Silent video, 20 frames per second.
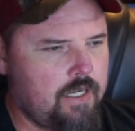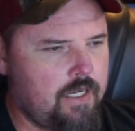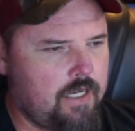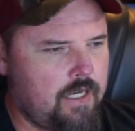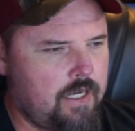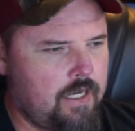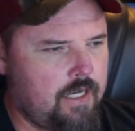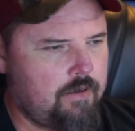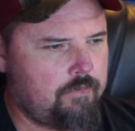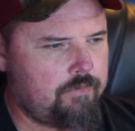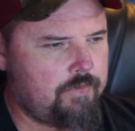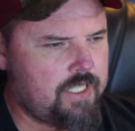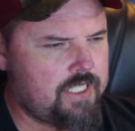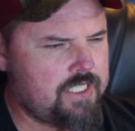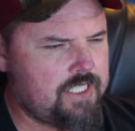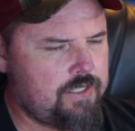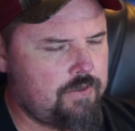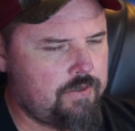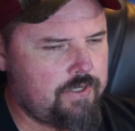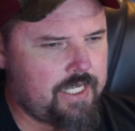then
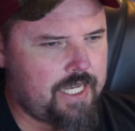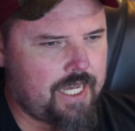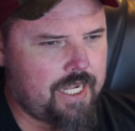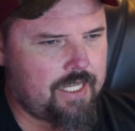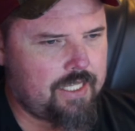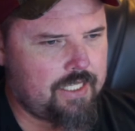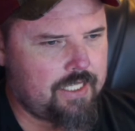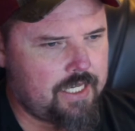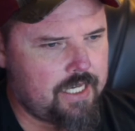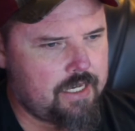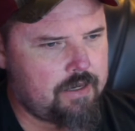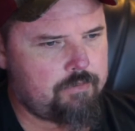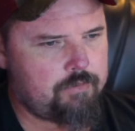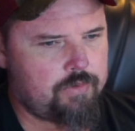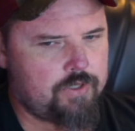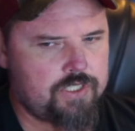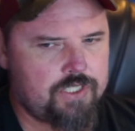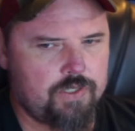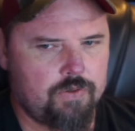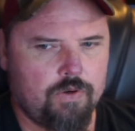she would kind of limp,
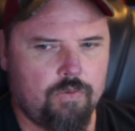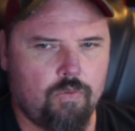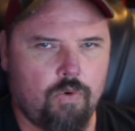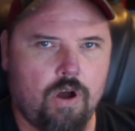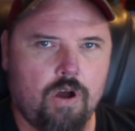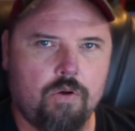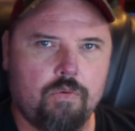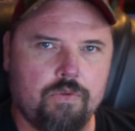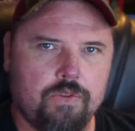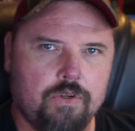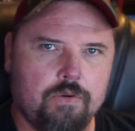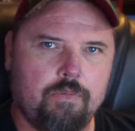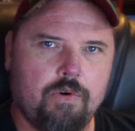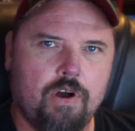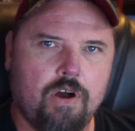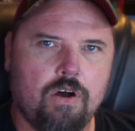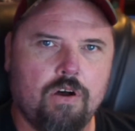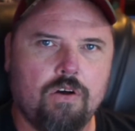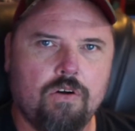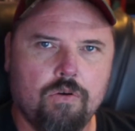or she would walk with her
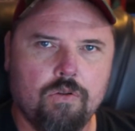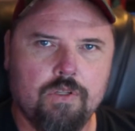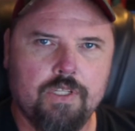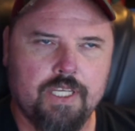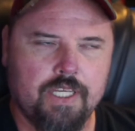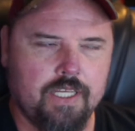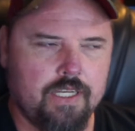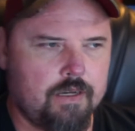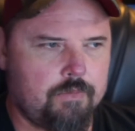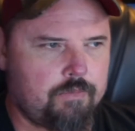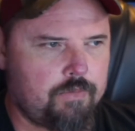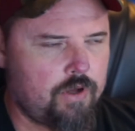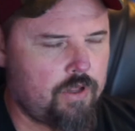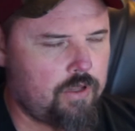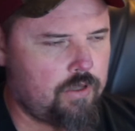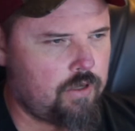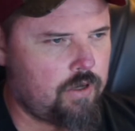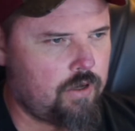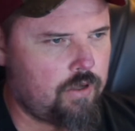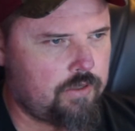paw holding it up
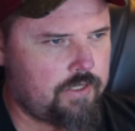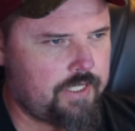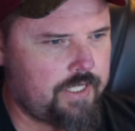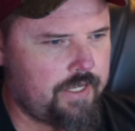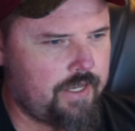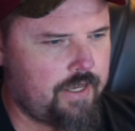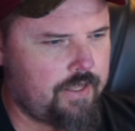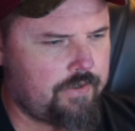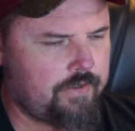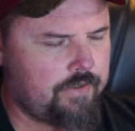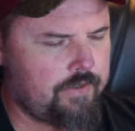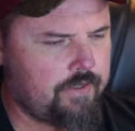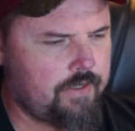all together.